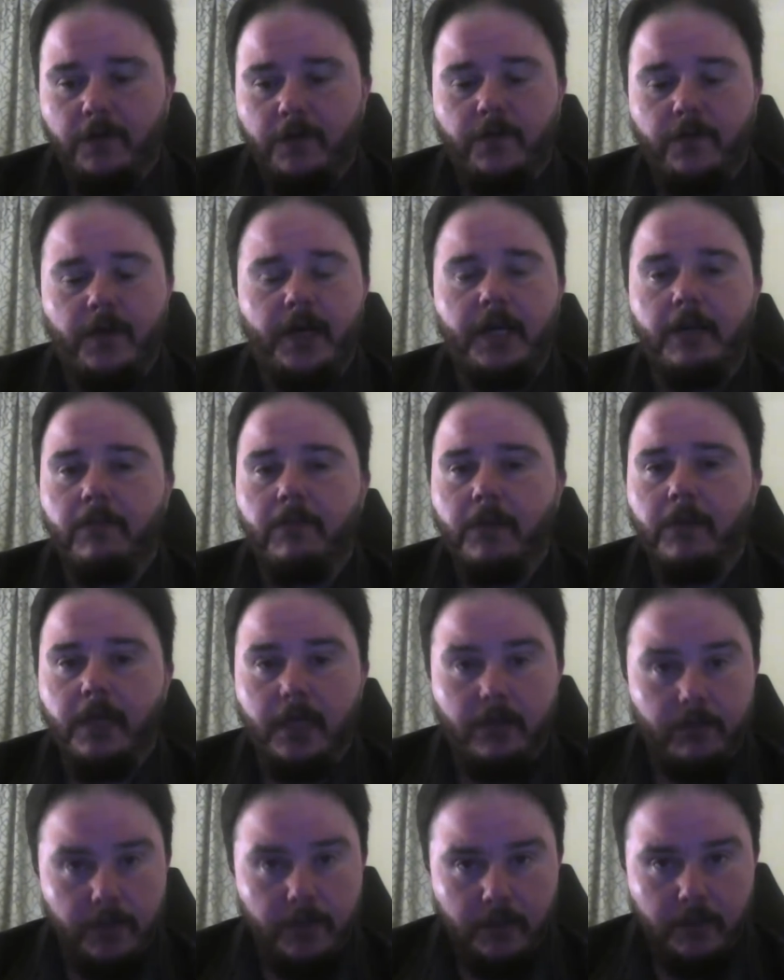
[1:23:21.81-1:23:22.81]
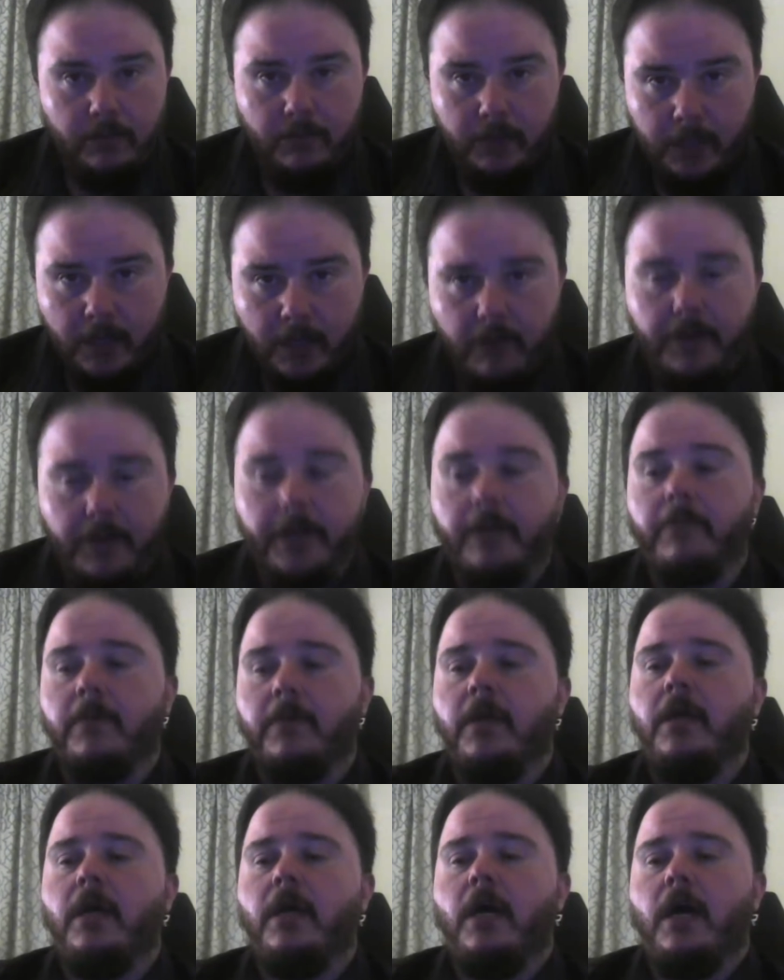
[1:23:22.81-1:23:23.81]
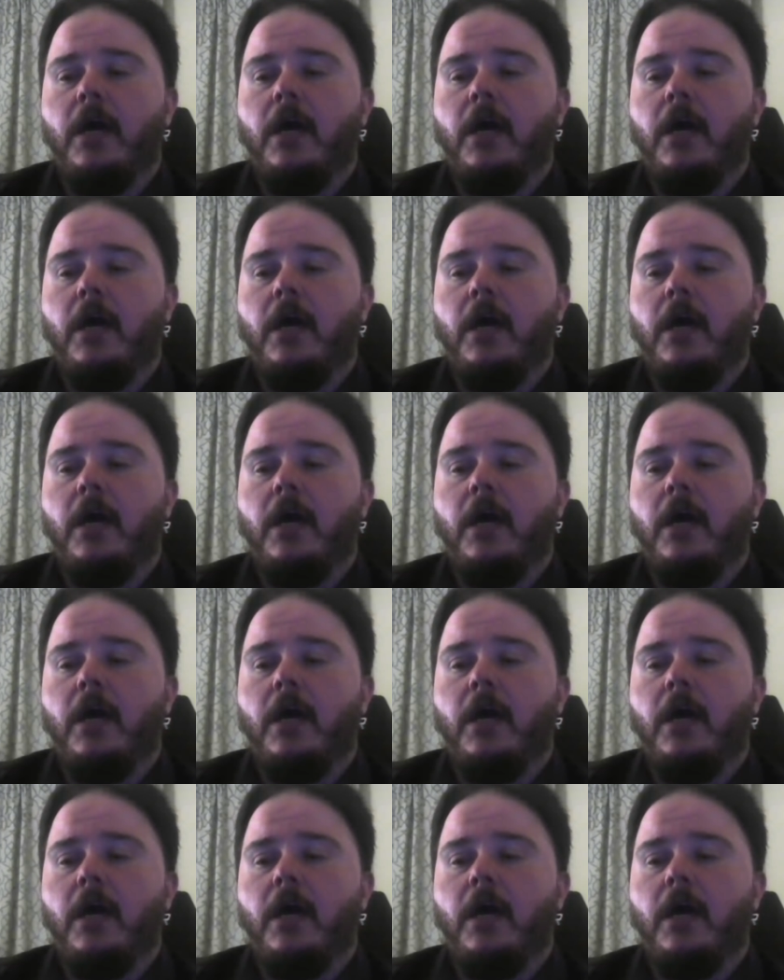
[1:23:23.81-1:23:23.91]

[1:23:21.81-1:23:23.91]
verify them, and then we we narrate them.